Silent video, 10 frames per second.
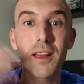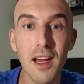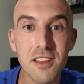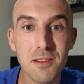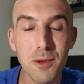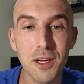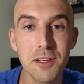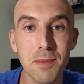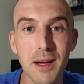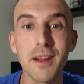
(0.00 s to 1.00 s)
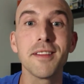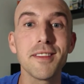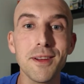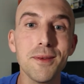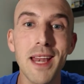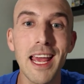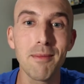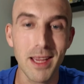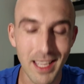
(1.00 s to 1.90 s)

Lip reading: customer experience, you name